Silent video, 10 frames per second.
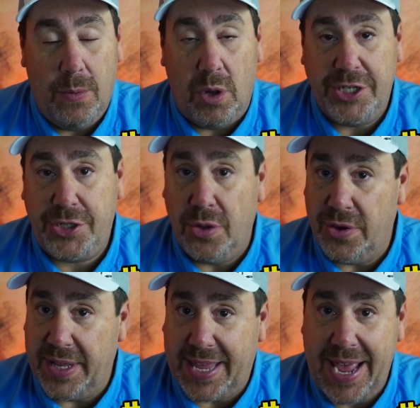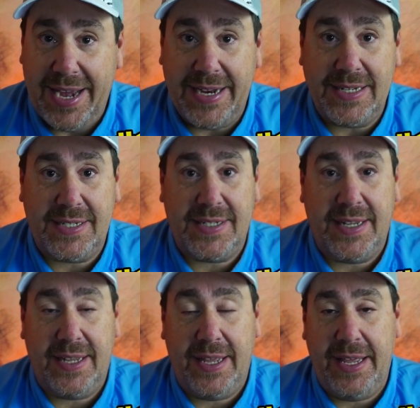Once you learn the cadence,
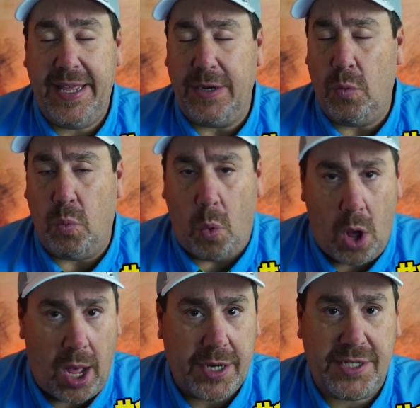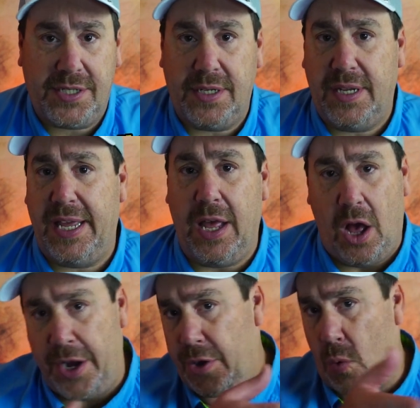it walks
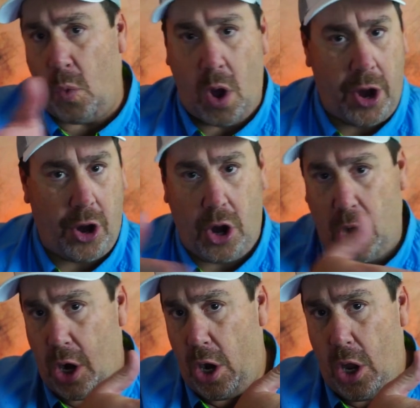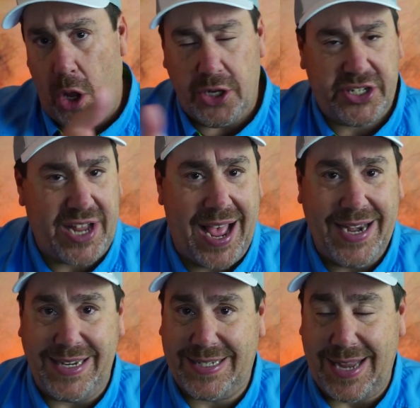underwater,
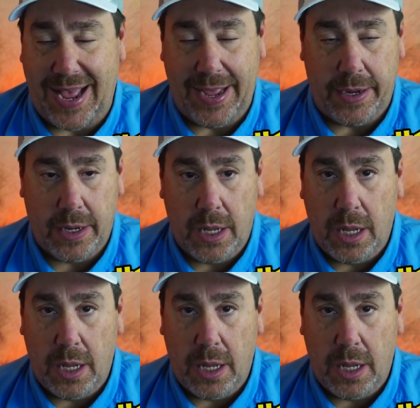side to side,